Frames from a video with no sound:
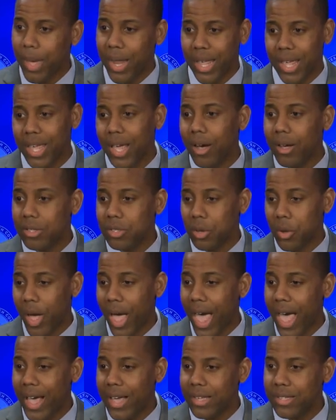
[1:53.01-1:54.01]
and he also
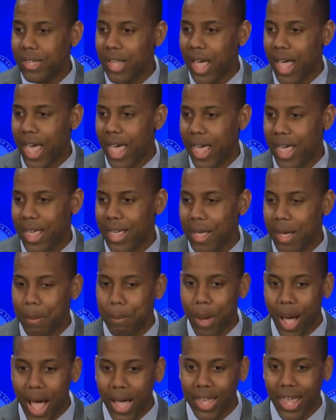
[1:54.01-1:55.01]
has a
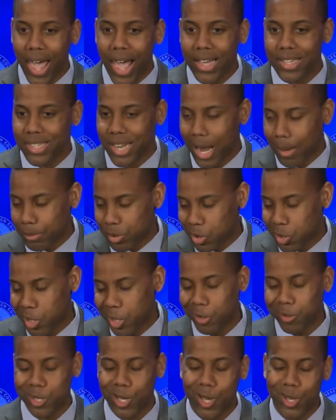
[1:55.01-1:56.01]
podcast that I'm sure
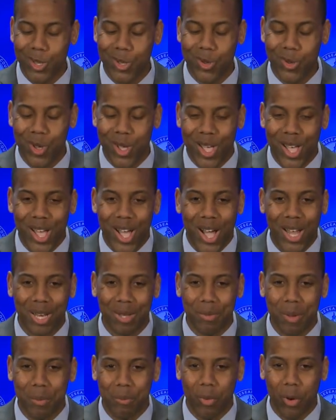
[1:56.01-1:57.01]
he'll tell you a
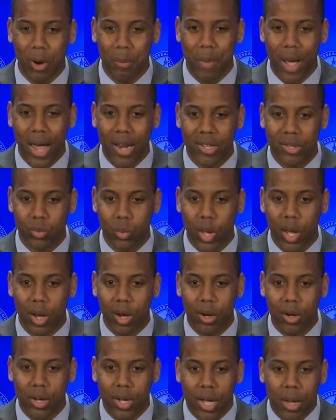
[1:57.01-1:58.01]
little bit more about as
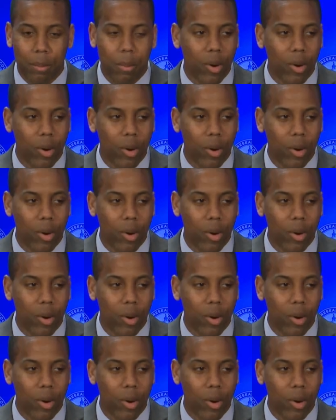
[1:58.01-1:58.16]
well.